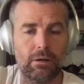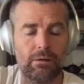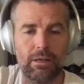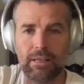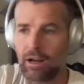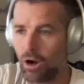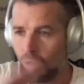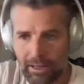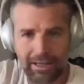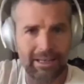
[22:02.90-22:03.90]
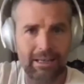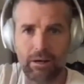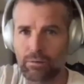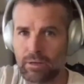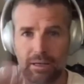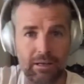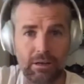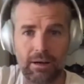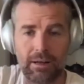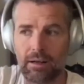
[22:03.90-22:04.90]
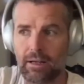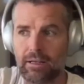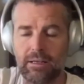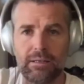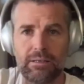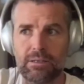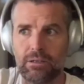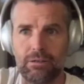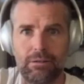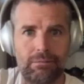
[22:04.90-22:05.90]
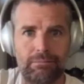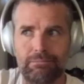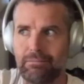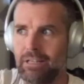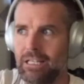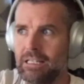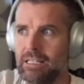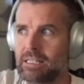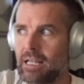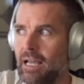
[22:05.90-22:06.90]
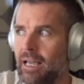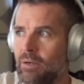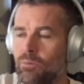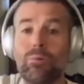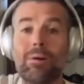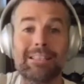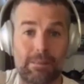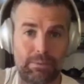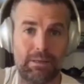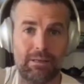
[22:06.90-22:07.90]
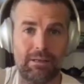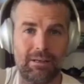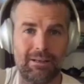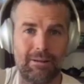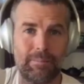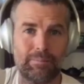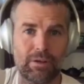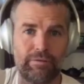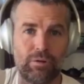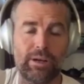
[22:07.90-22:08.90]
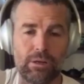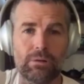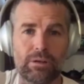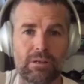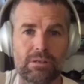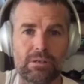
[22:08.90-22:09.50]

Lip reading: That whole healthy eating guideline is a recipe for illness,